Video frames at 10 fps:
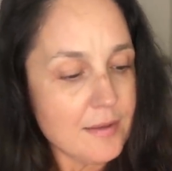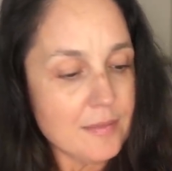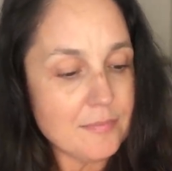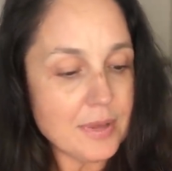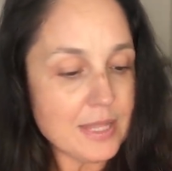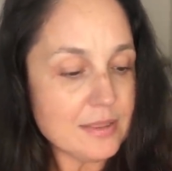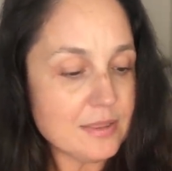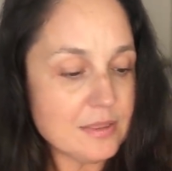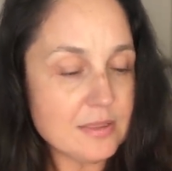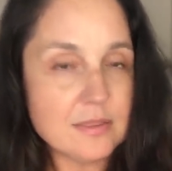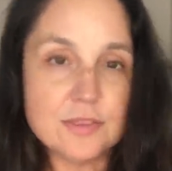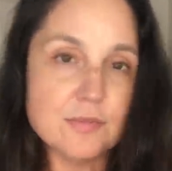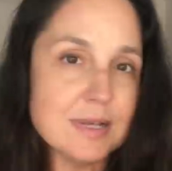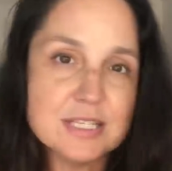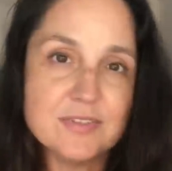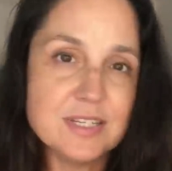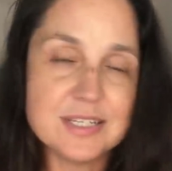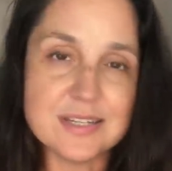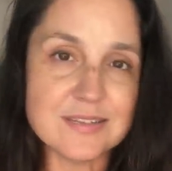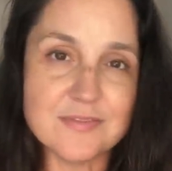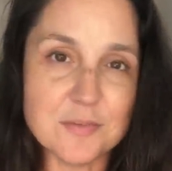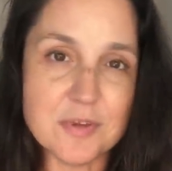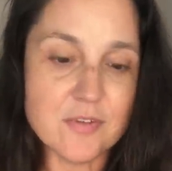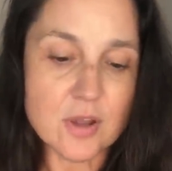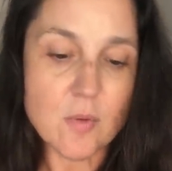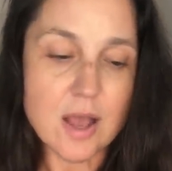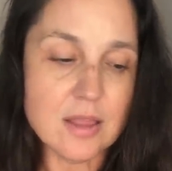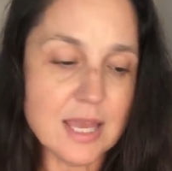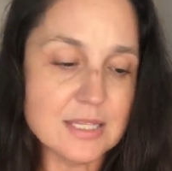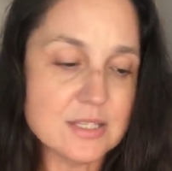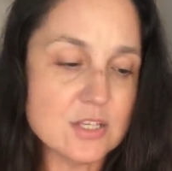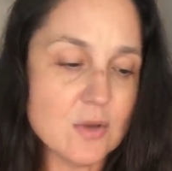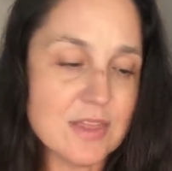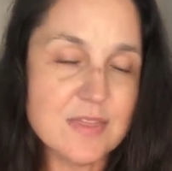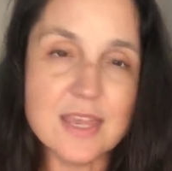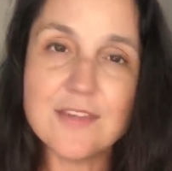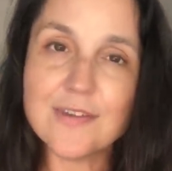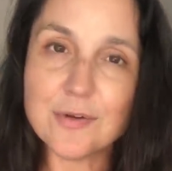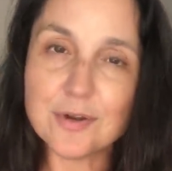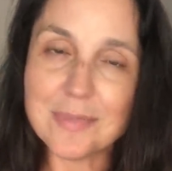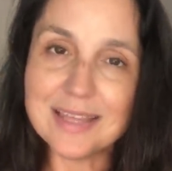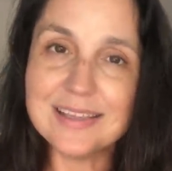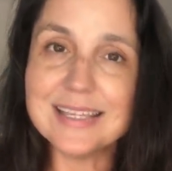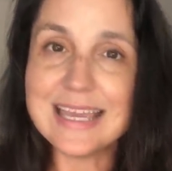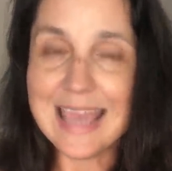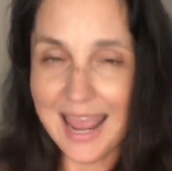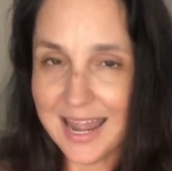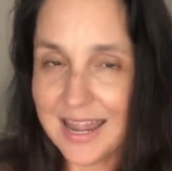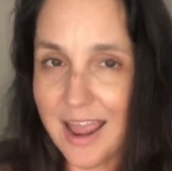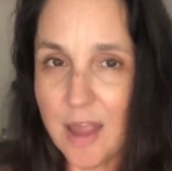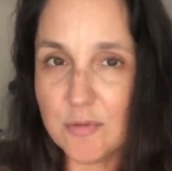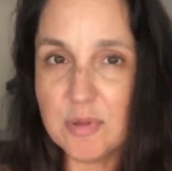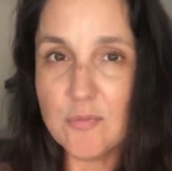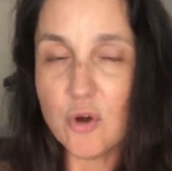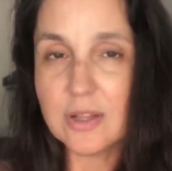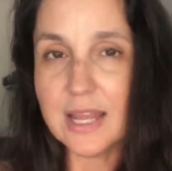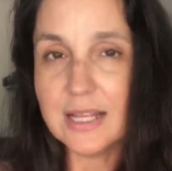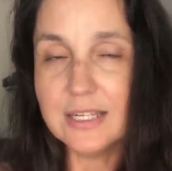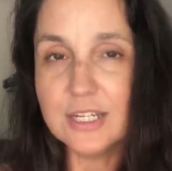But the rest of it just doesn't fit me very well. And so I think if I were to make these again, I would be more likely to